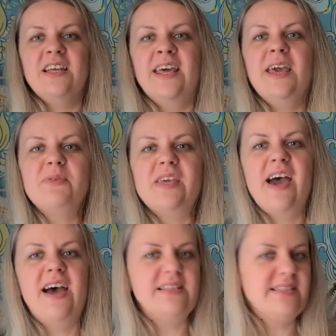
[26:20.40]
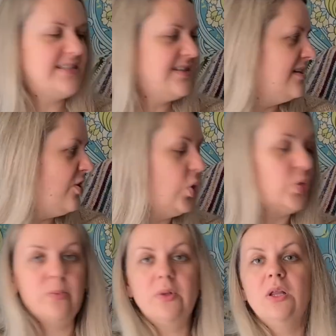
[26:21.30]
Empty hands.
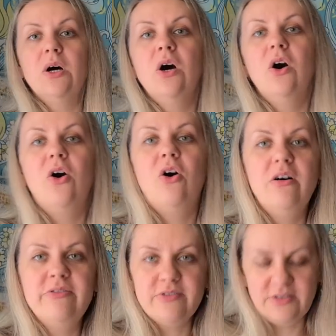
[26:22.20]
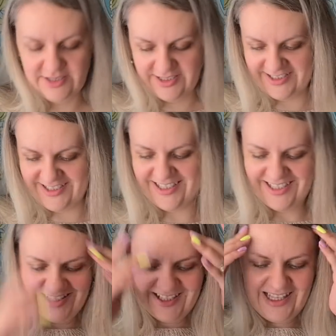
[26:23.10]
Horrible. Awful.
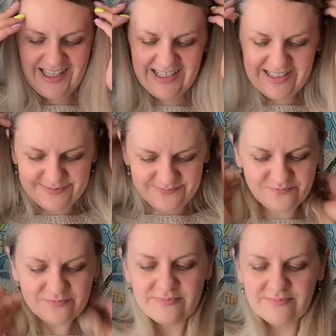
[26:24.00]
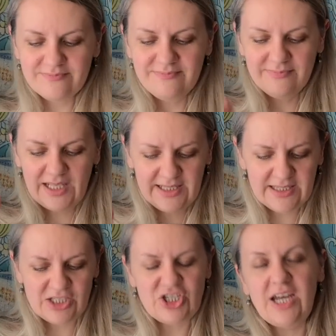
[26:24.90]
Knit
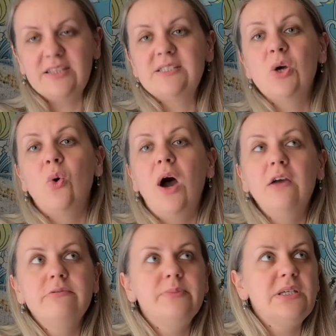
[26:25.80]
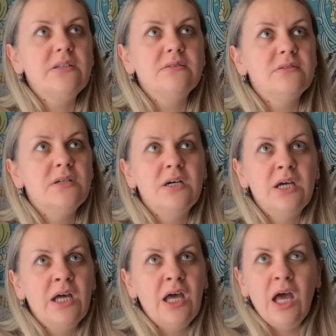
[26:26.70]
and chat. So I've been
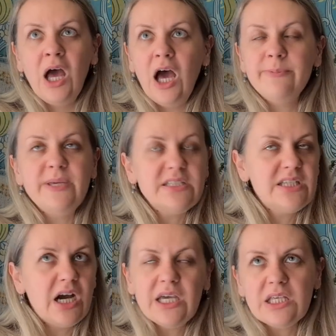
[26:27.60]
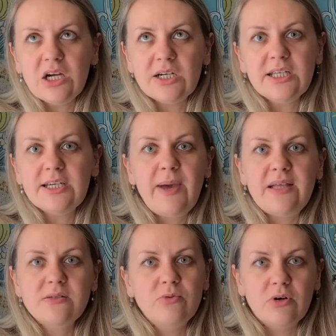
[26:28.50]
dyeing yarn like mad
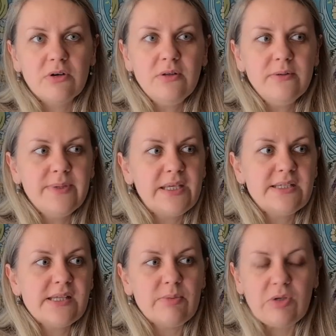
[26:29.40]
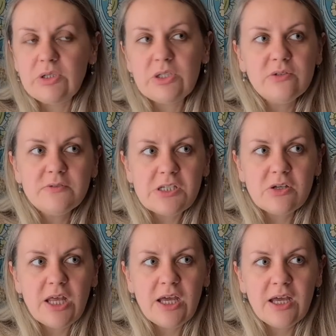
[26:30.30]
squirrel because I'm going to Jyväskylä